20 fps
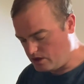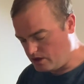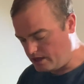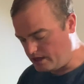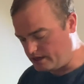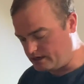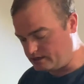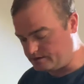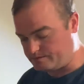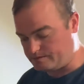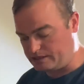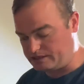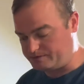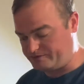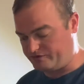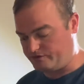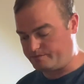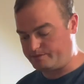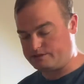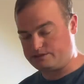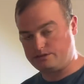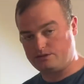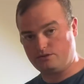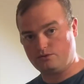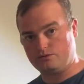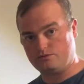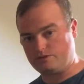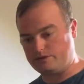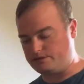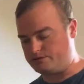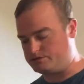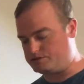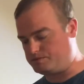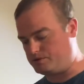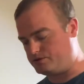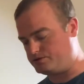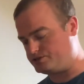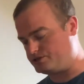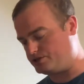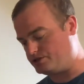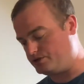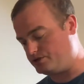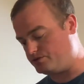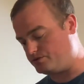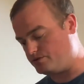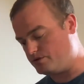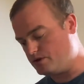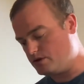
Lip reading: and that's from doing what it was supposed to do.